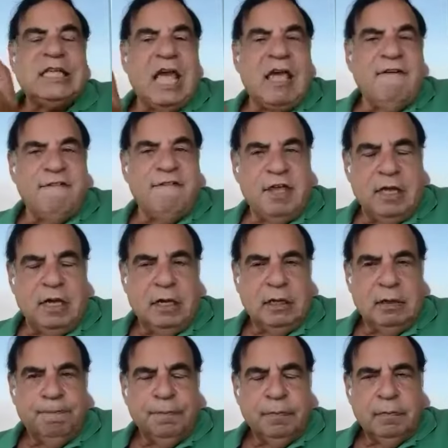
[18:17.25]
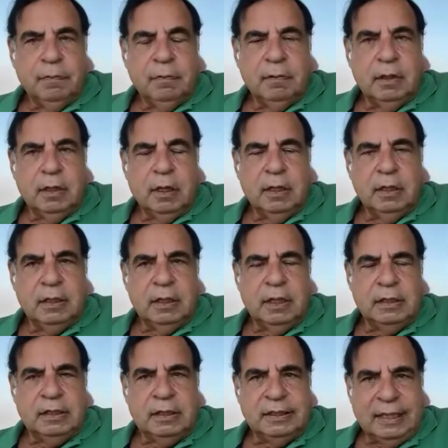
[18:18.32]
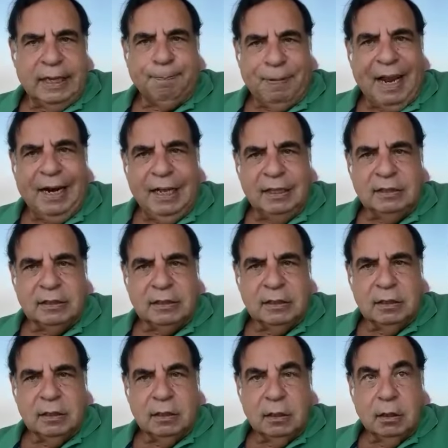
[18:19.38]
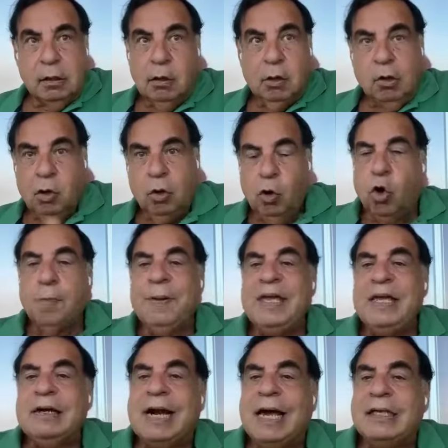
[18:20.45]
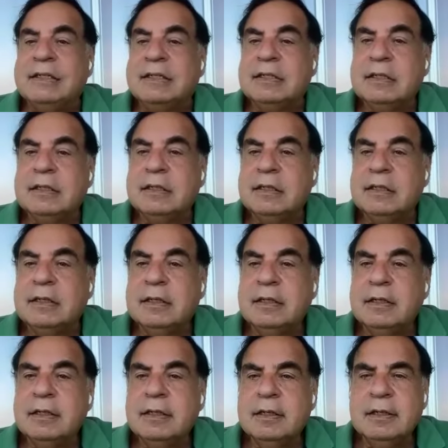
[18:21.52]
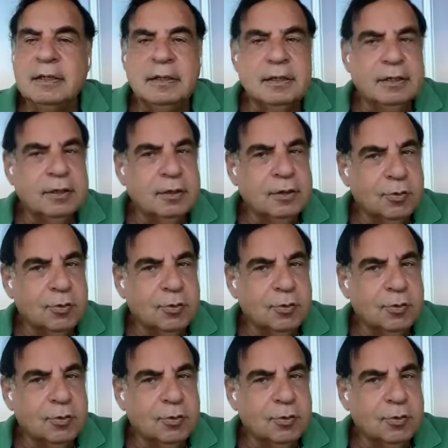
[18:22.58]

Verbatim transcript: Saving mm. the planet or being right? Mm.